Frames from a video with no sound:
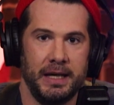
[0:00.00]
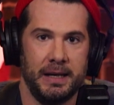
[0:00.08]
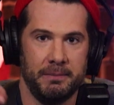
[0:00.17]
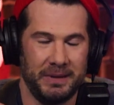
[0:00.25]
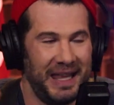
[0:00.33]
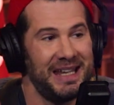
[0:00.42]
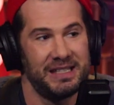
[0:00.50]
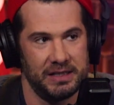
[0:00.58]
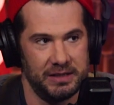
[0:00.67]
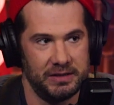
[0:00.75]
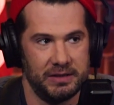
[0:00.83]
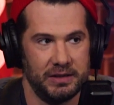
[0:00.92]
in
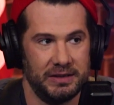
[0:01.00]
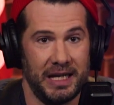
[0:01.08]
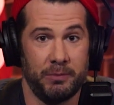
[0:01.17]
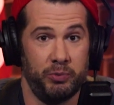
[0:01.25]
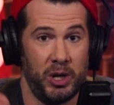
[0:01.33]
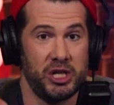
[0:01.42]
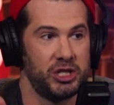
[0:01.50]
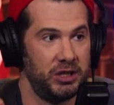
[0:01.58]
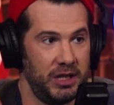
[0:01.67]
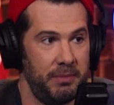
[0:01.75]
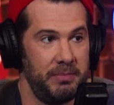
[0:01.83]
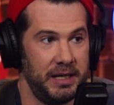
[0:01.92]
places like British
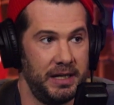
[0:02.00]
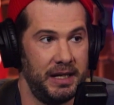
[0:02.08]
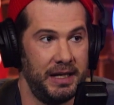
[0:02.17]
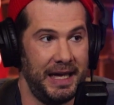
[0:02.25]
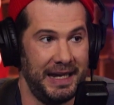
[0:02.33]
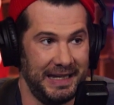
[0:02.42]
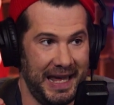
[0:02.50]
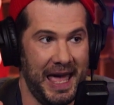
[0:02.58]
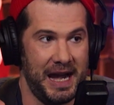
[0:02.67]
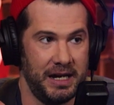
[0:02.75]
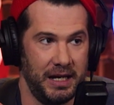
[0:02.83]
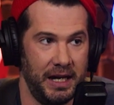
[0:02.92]
Columbia and
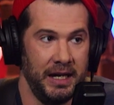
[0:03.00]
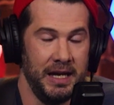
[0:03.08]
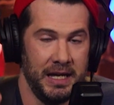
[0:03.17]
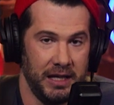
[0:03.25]
Canada.